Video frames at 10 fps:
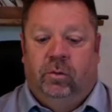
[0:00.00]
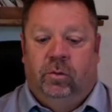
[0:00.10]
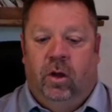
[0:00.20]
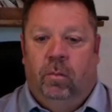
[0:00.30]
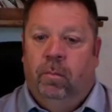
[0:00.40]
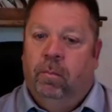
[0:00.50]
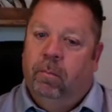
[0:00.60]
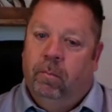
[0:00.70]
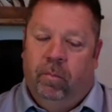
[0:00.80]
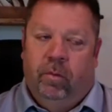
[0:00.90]
help
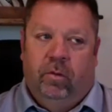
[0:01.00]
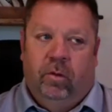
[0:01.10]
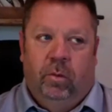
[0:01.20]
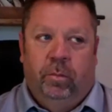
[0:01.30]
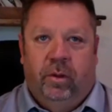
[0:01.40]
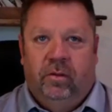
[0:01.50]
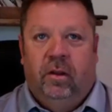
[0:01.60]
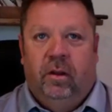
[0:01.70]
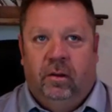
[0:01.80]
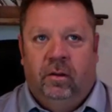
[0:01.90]
do it. But,
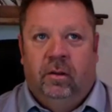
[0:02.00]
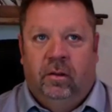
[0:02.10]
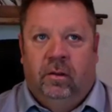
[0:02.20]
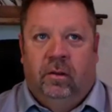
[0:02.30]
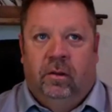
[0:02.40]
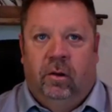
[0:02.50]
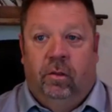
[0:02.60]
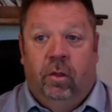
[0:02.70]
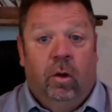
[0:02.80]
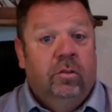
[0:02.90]

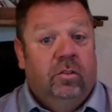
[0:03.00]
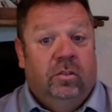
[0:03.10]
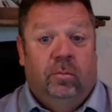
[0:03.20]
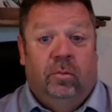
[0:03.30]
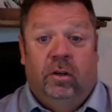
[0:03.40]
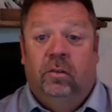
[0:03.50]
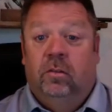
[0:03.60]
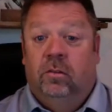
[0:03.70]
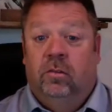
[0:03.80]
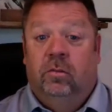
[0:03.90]
those are some
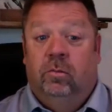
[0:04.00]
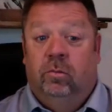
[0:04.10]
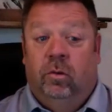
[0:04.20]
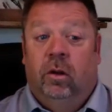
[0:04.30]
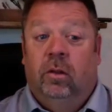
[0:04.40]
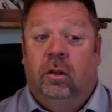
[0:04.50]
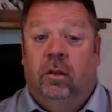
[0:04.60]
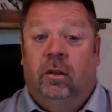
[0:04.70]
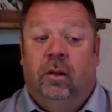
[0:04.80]
reasons really.